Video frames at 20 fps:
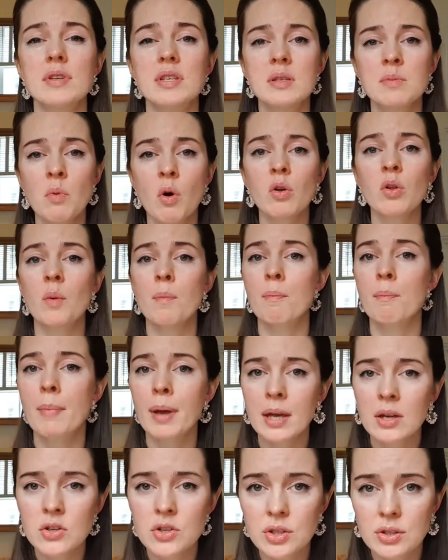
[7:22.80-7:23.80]
small or
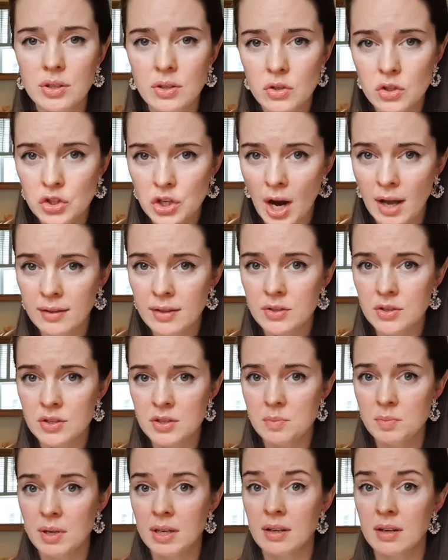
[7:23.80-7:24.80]
major those challenges
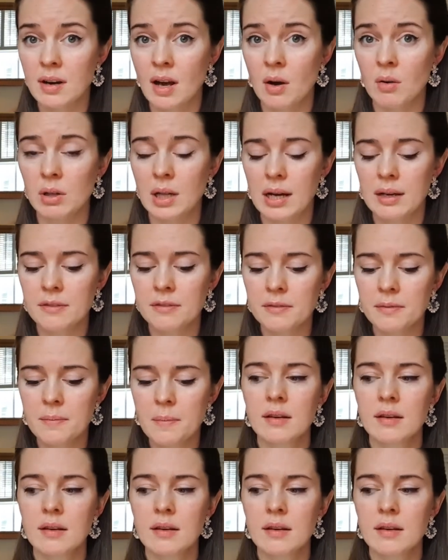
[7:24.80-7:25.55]
been in our life.